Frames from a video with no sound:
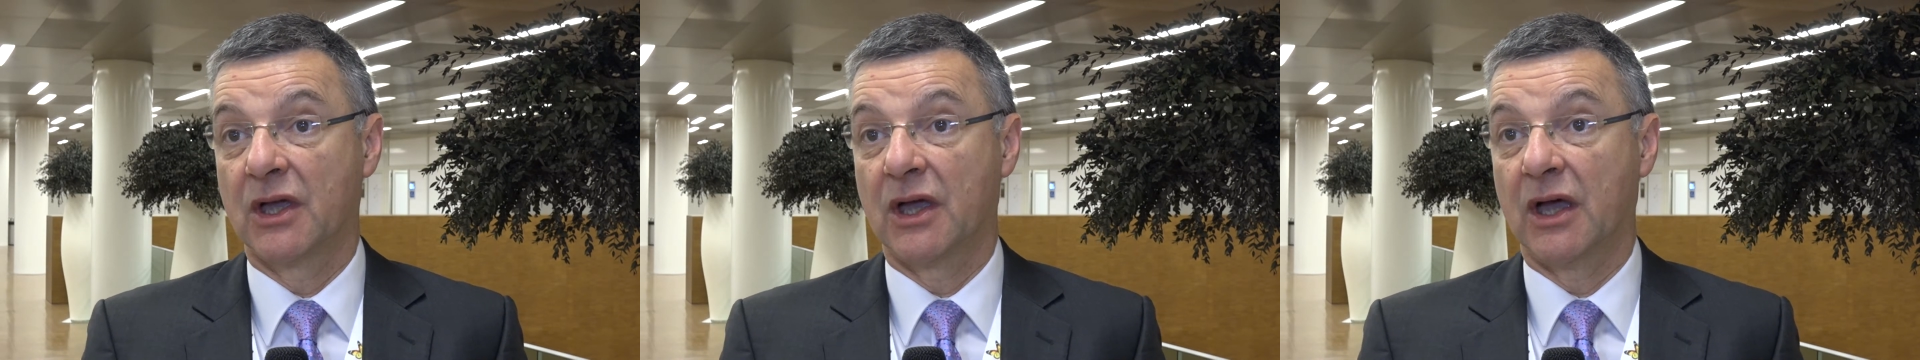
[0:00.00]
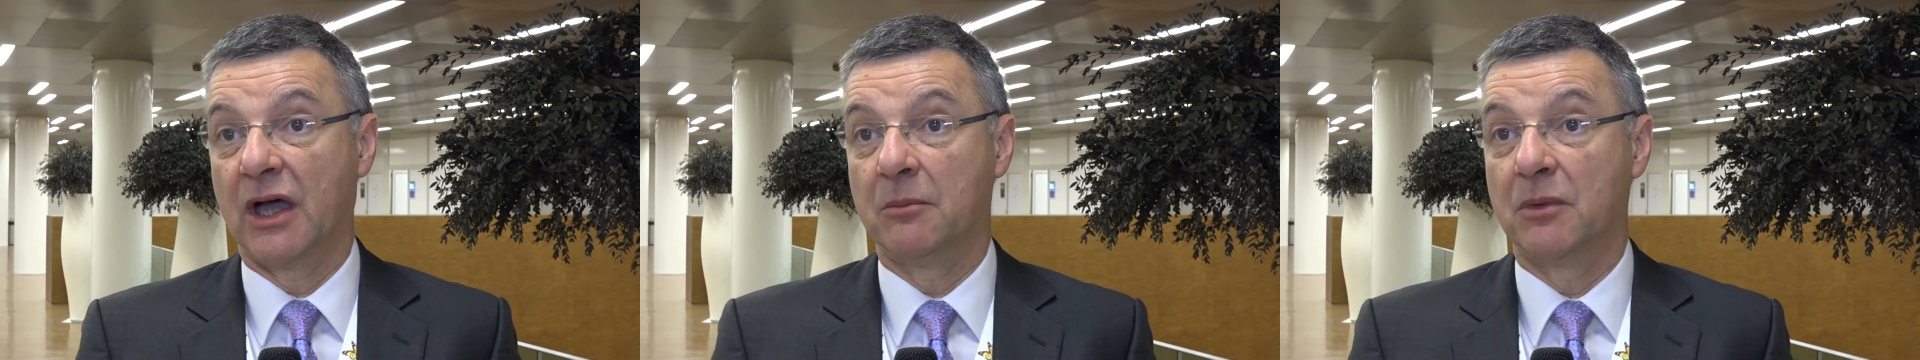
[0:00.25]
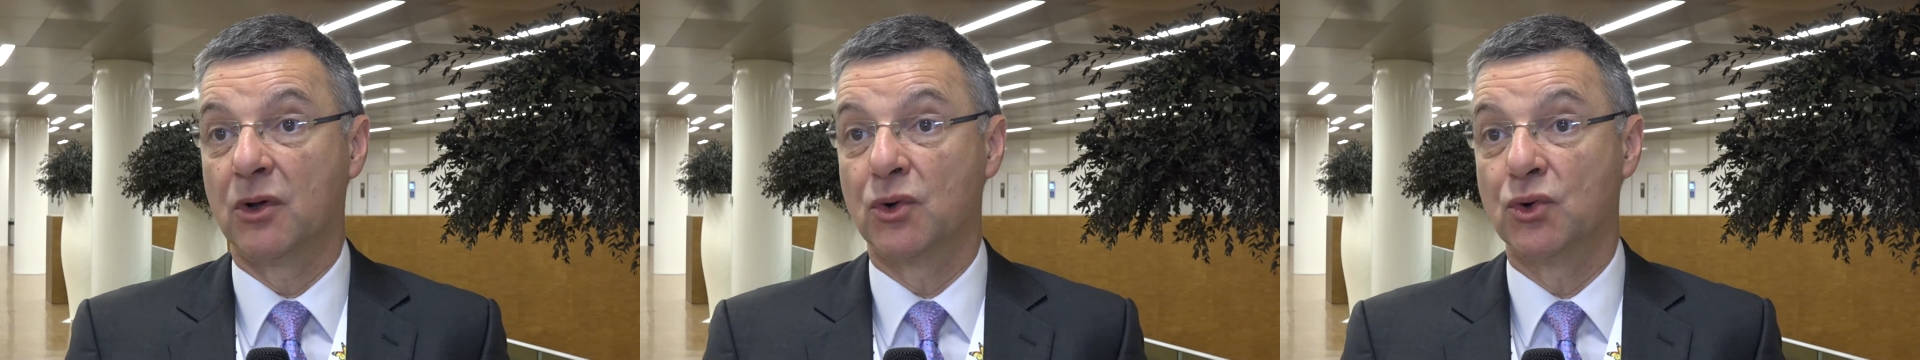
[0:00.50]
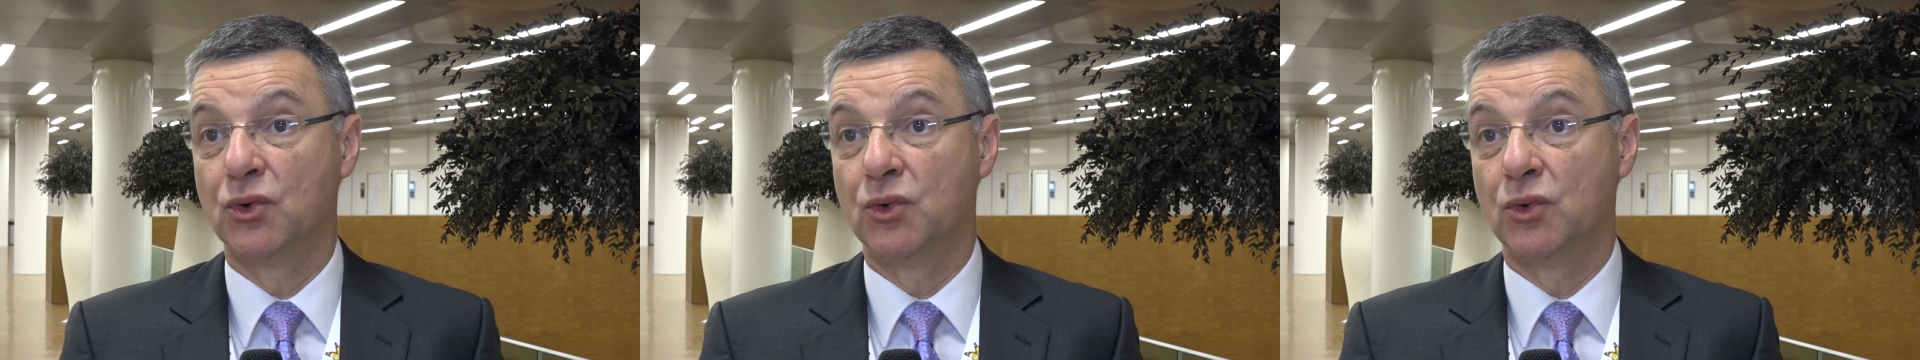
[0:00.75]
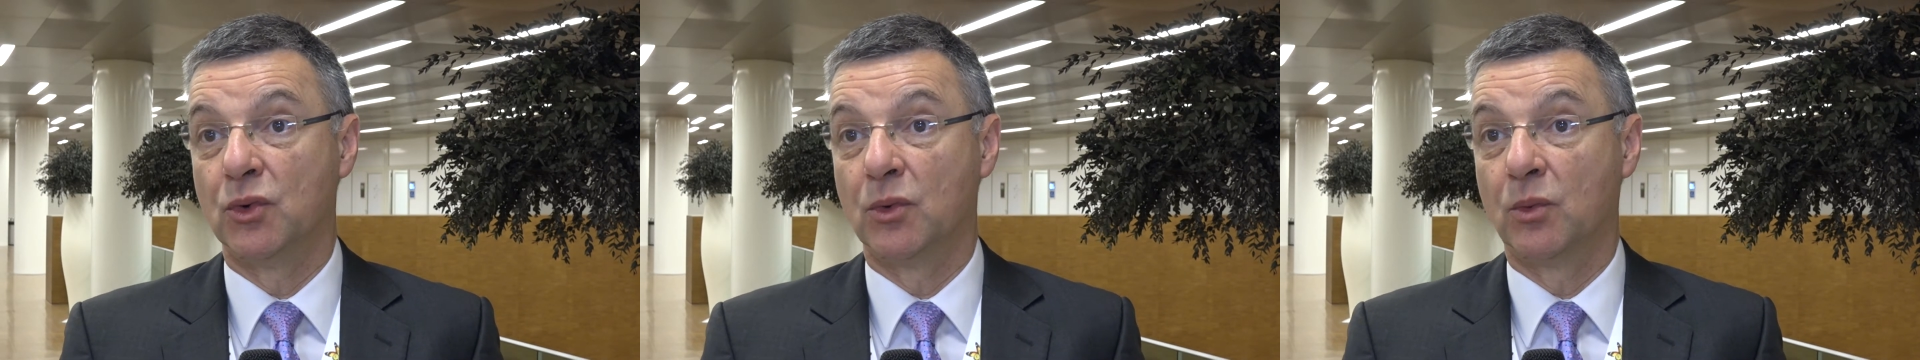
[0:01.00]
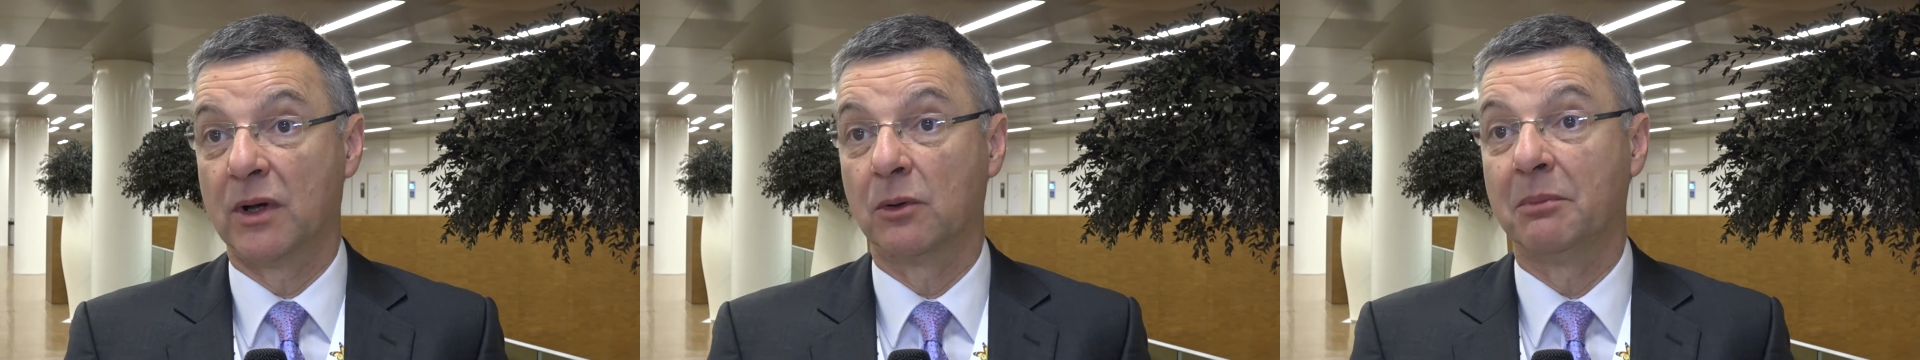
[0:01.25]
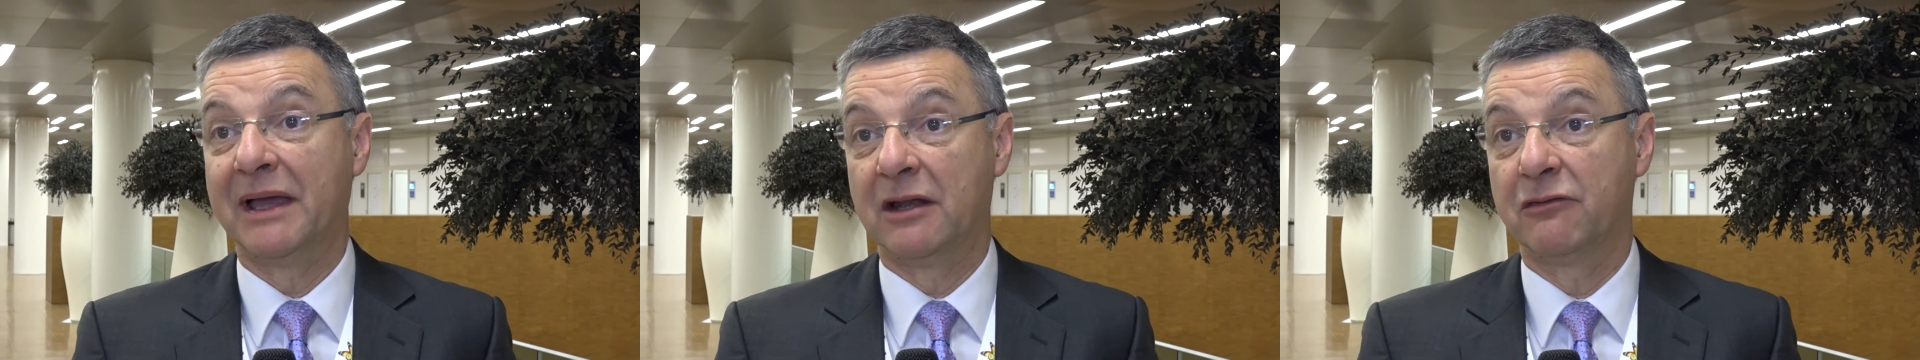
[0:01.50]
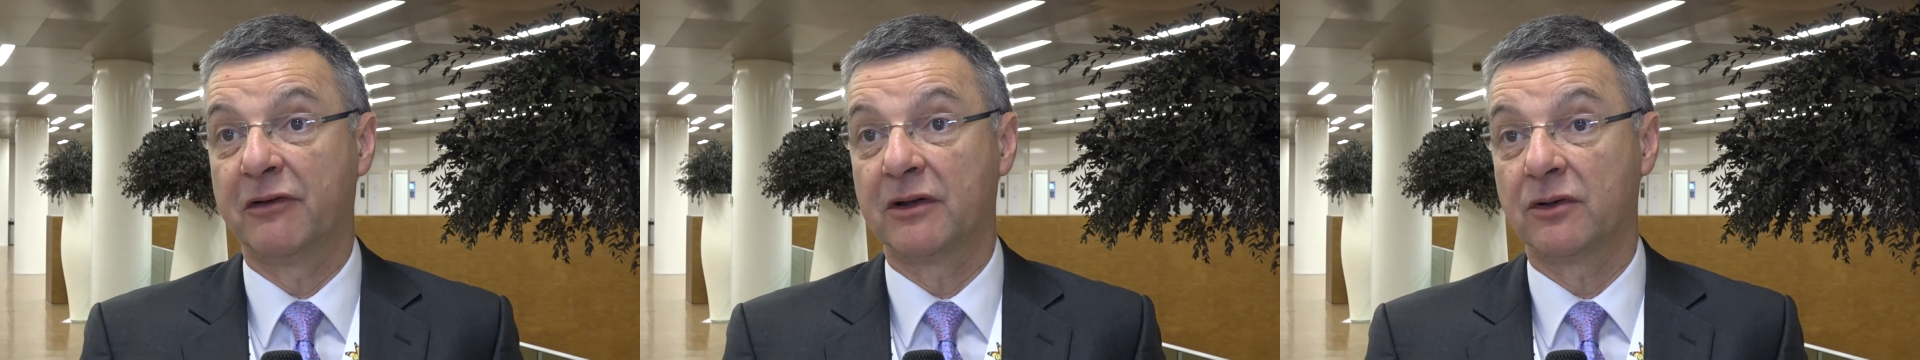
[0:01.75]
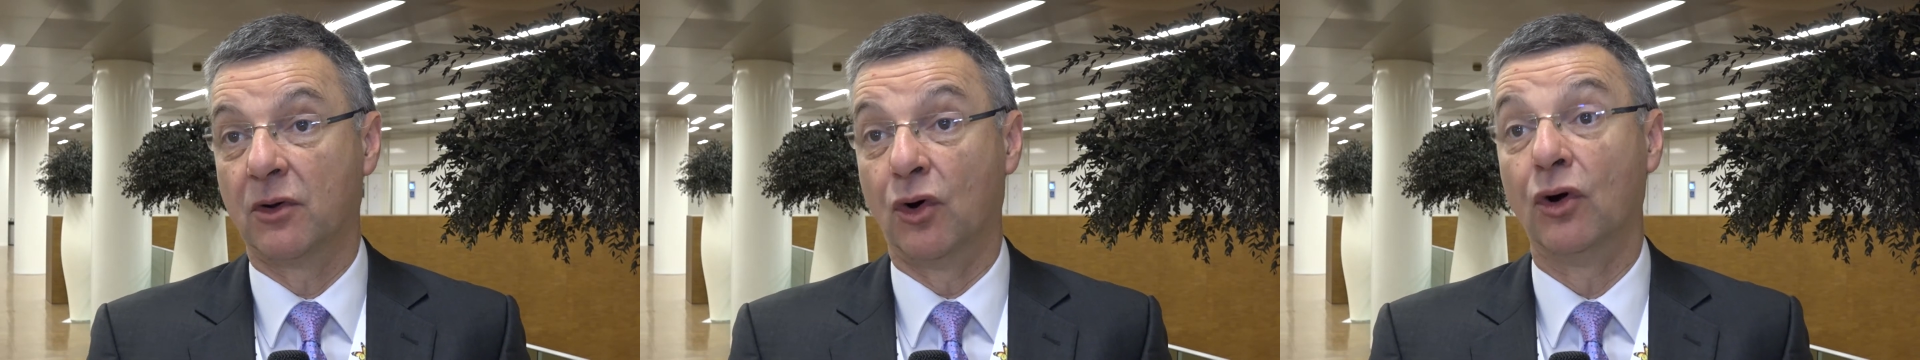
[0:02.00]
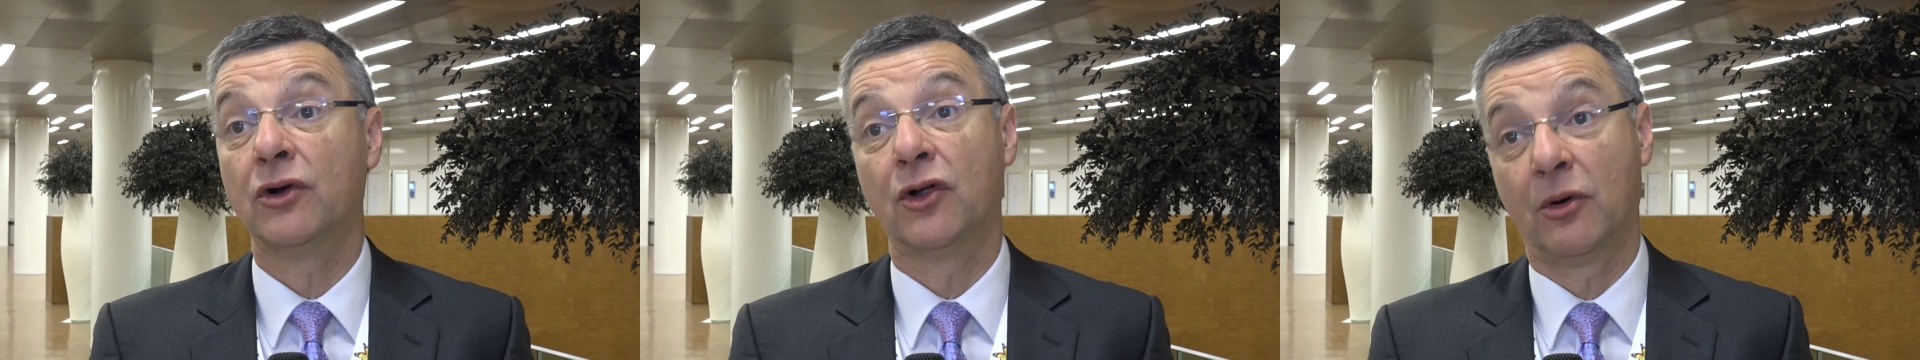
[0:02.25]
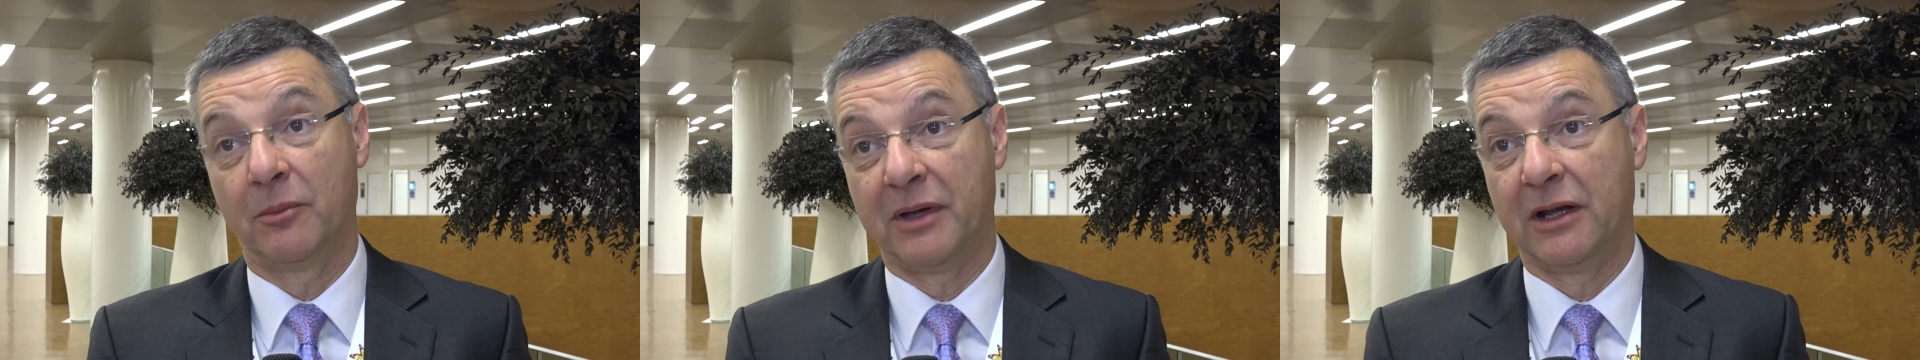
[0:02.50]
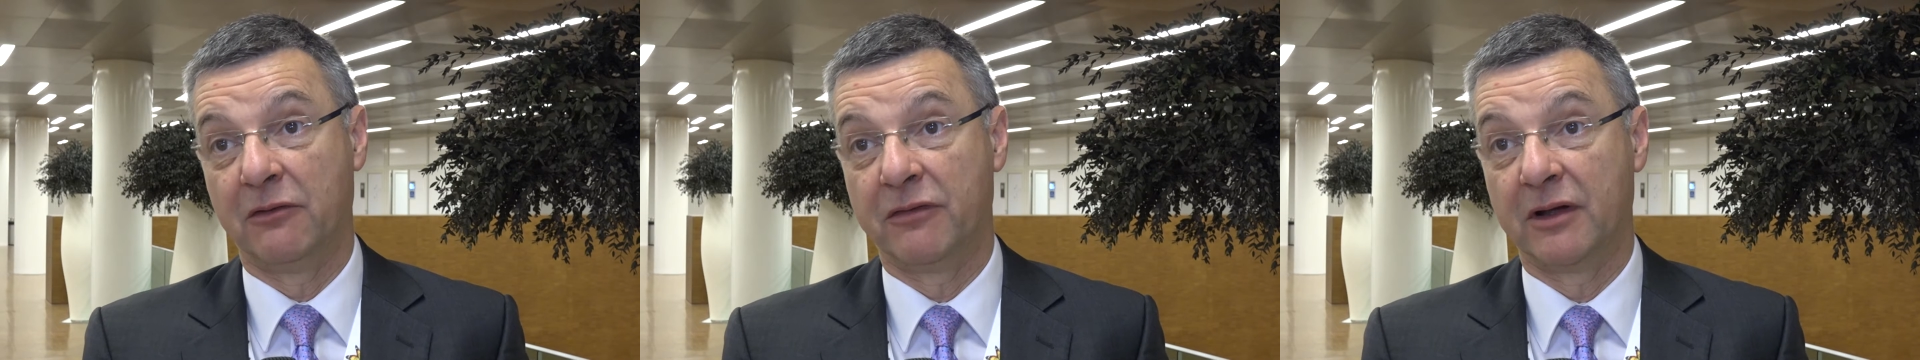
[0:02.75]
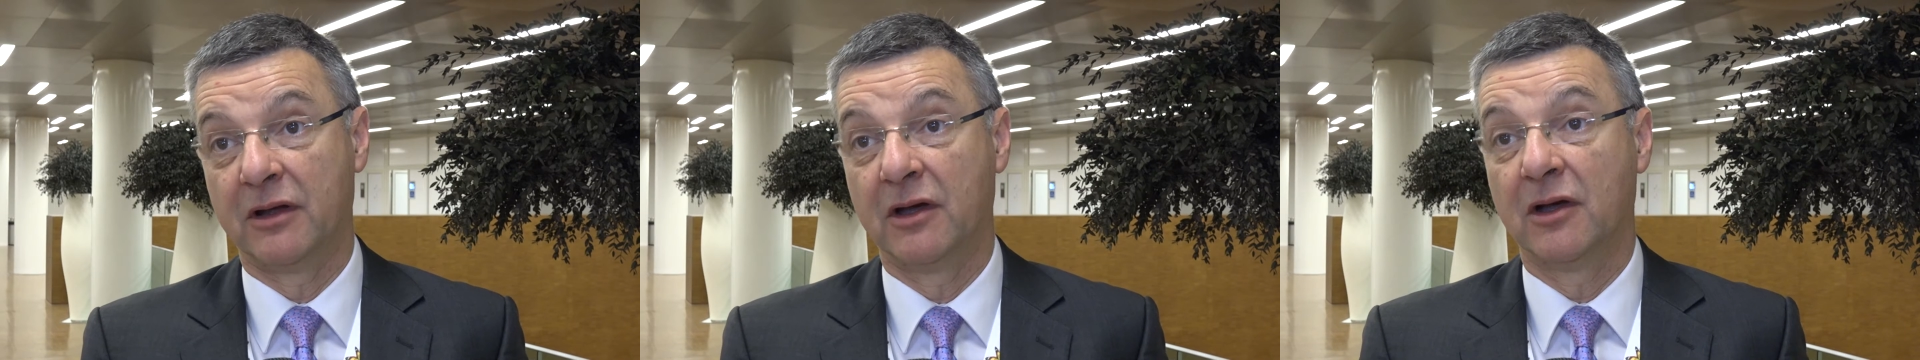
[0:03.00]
um, who will benefit or not benefit